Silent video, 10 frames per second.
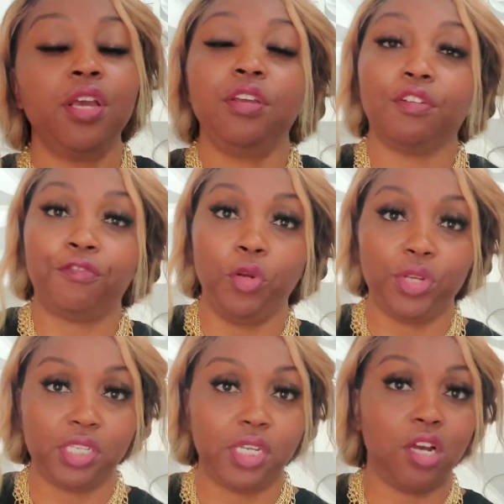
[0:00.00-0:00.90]
you're
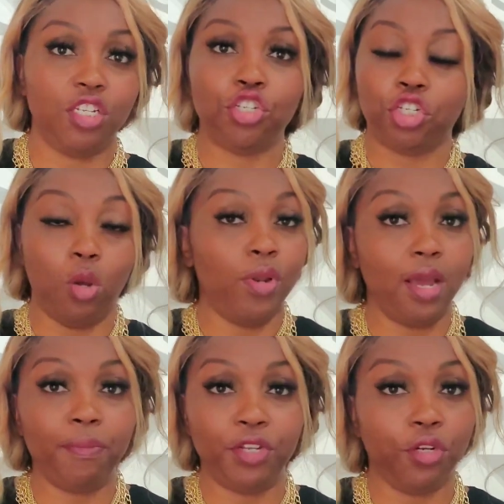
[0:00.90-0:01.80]
focusing on showing
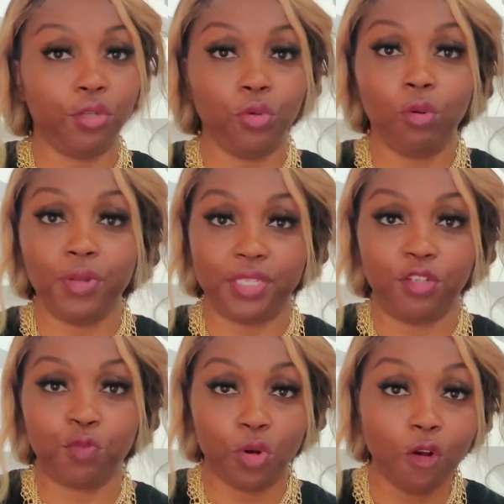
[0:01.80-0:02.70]
up in your Google business
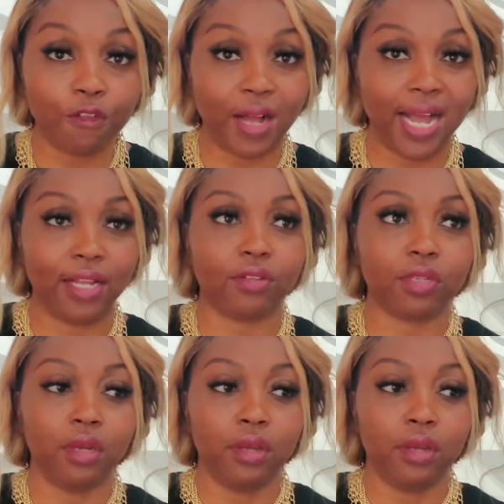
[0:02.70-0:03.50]
profiles,